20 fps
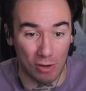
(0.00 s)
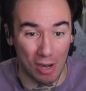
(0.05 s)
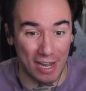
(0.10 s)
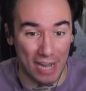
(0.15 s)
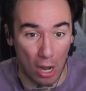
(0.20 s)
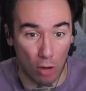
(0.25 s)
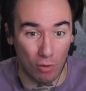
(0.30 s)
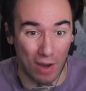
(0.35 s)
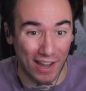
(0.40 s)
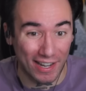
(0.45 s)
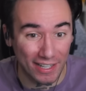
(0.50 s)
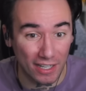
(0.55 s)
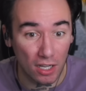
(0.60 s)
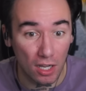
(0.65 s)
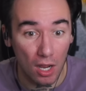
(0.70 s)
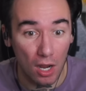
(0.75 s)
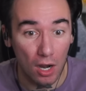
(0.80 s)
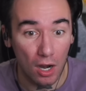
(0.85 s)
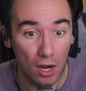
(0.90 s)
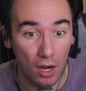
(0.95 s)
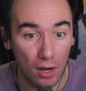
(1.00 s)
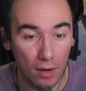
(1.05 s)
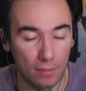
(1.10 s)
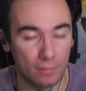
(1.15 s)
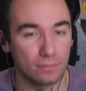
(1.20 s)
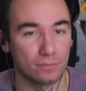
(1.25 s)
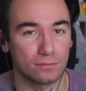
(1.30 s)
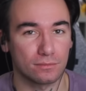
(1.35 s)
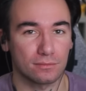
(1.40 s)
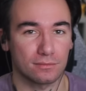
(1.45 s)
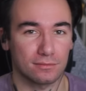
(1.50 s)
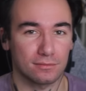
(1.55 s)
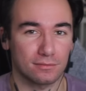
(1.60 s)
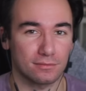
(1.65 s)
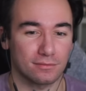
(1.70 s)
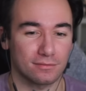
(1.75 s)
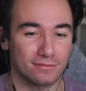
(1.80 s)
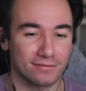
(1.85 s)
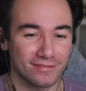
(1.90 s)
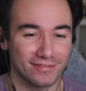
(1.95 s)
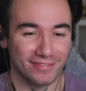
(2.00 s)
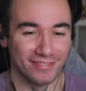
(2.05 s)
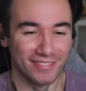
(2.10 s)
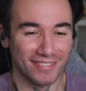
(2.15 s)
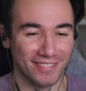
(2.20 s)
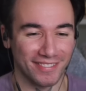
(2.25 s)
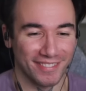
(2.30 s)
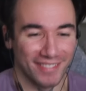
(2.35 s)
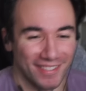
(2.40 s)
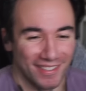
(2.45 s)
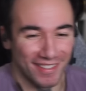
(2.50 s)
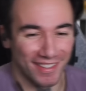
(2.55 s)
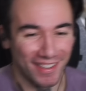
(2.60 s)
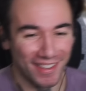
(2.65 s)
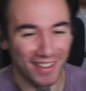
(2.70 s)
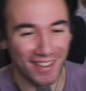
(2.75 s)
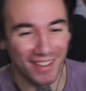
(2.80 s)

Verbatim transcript: right now. Ready? They gotta